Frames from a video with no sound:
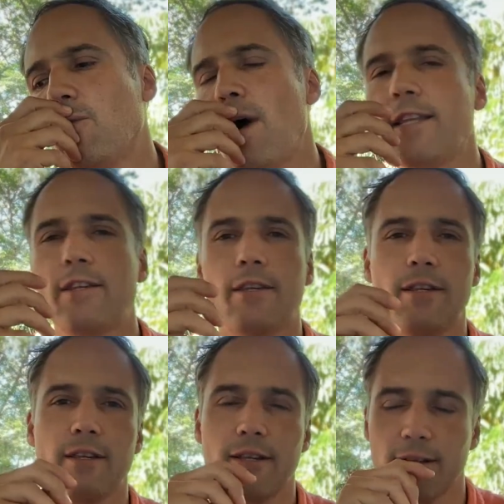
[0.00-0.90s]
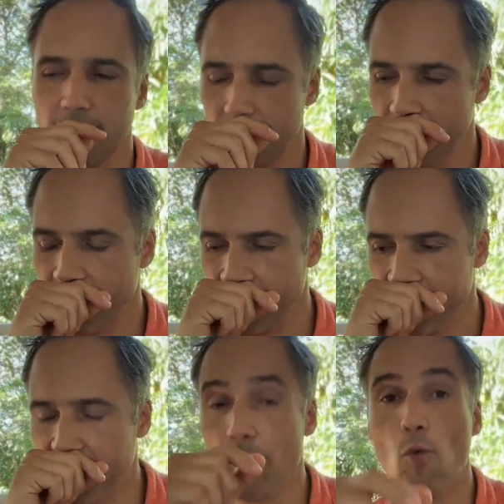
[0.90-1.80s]
what's
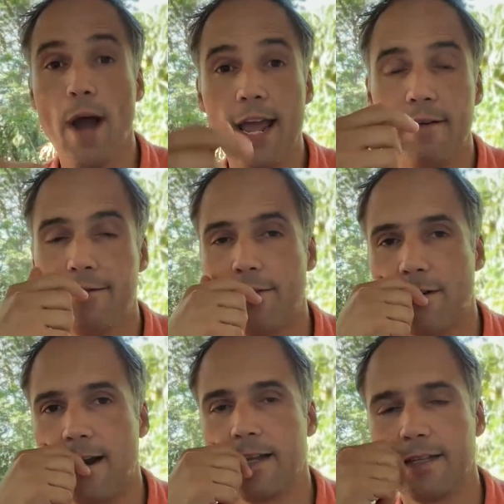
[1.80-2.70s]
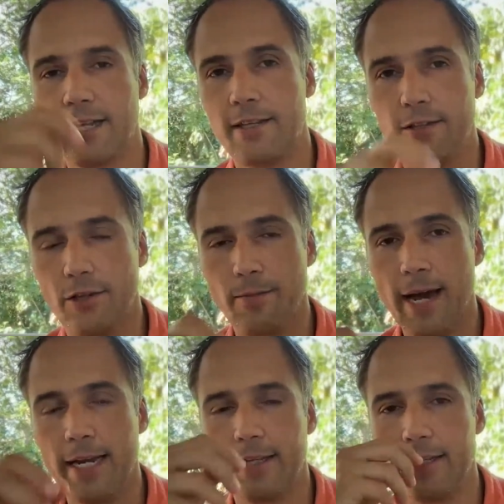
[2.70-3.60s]
the way for this
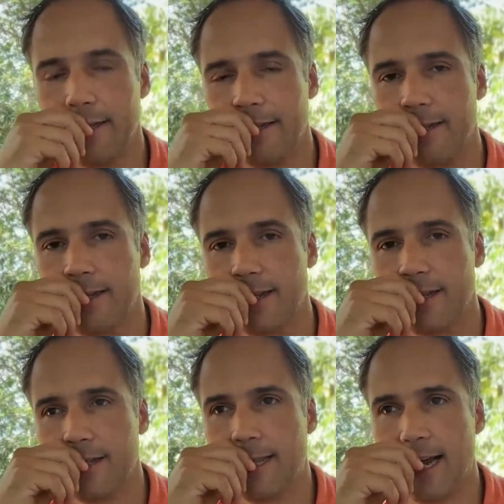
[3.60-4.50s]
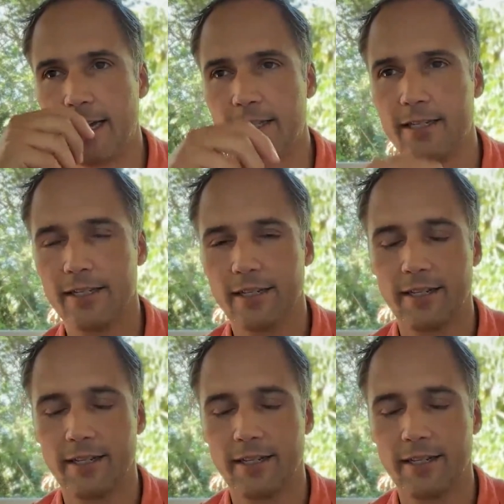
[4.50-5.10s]
humanity that